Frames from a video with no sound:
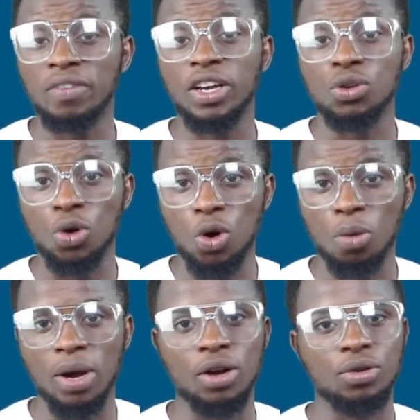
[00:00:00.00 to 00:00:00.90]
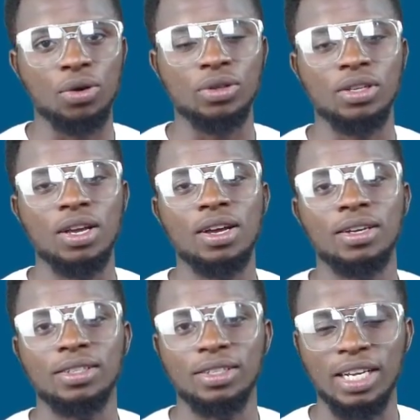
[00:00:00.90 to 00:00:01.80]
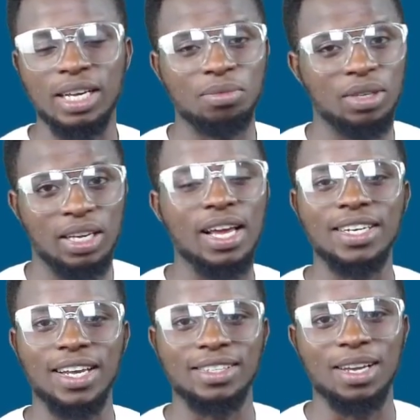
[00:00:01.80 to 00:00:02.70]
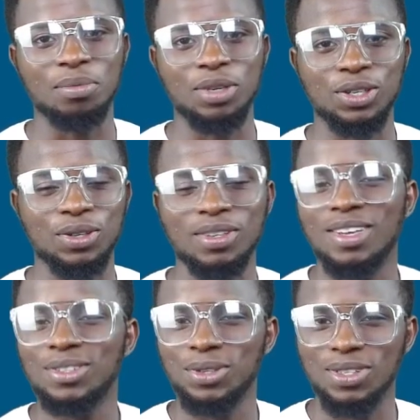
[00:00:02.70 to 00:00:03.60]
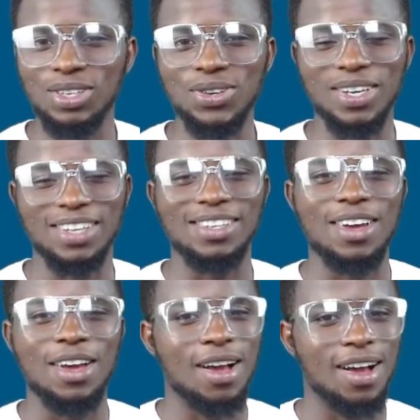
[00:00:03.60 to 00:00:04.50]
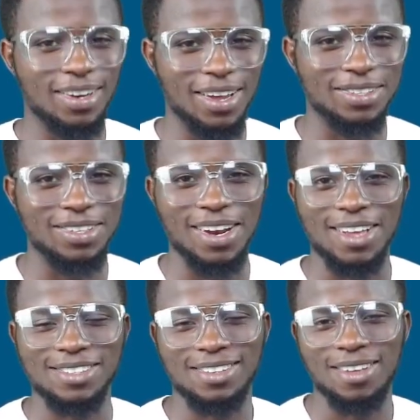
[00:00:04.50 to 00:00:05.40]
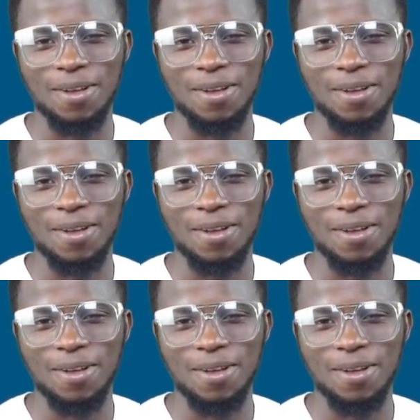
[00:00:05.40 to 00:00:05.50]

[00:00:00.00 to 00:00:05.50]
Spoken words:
you come across them in any examination. So see you in our next class.